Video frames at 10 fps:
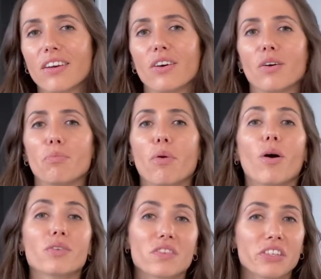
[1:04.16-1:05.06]
a
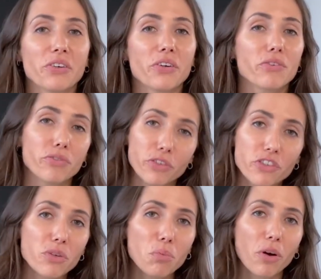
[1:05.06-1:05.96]
posterior
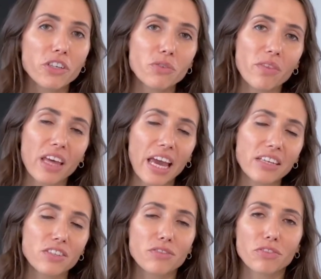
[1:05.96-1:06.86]
fusion approach where they
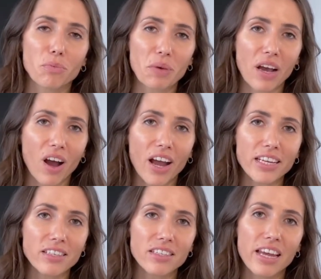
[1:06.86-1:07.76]
enter from
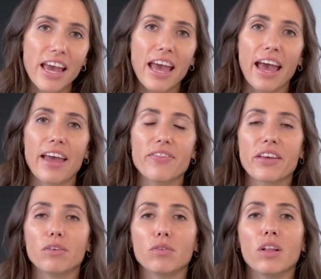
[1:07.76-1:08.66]
behind and
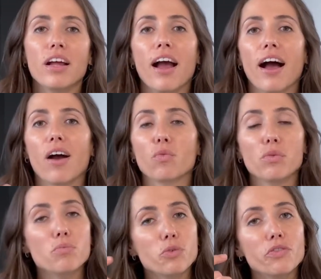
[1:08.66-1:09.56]
they'll
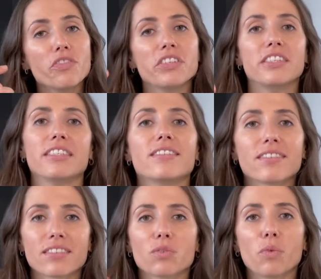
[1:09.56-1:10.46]
remove the
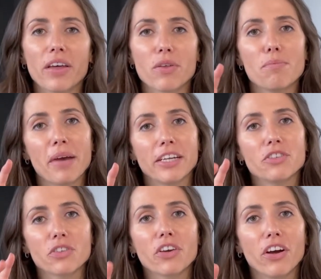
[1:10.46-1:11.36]
discs where the
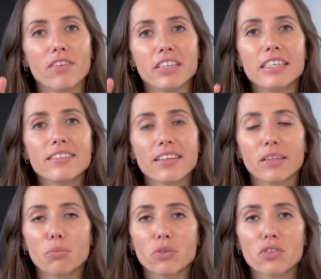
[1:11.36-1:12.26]
major curve is
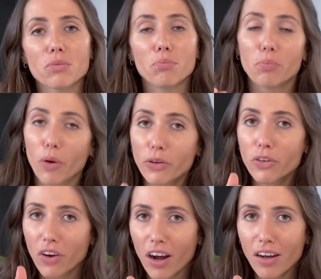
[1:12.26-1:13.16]
and they put some
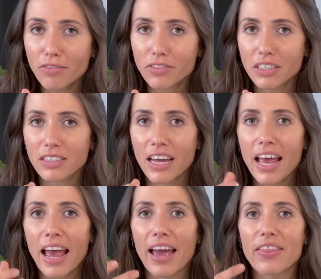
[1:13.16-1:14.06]
bone graft
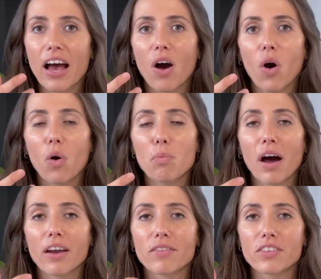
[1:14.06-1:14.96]
and that whole
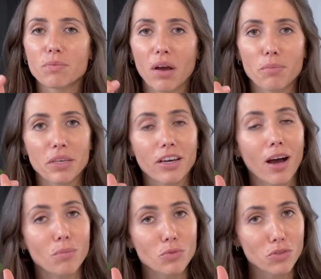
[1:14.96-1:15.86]
part of the spine
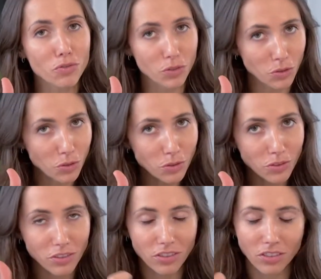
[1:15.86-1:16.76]
becomes
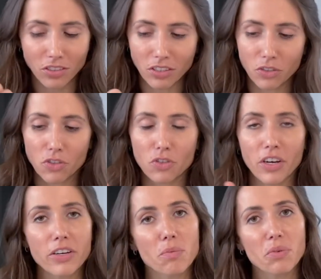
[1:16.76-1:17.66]
fused, so in a
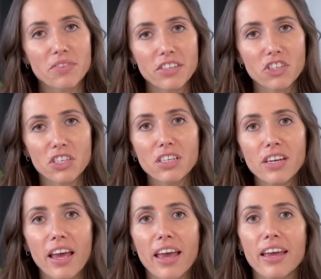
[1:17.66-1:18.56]
straighter
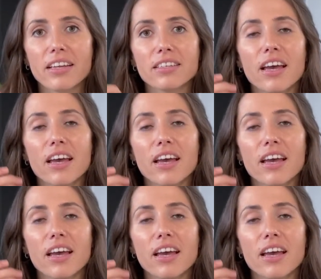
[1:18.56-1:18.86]
position, and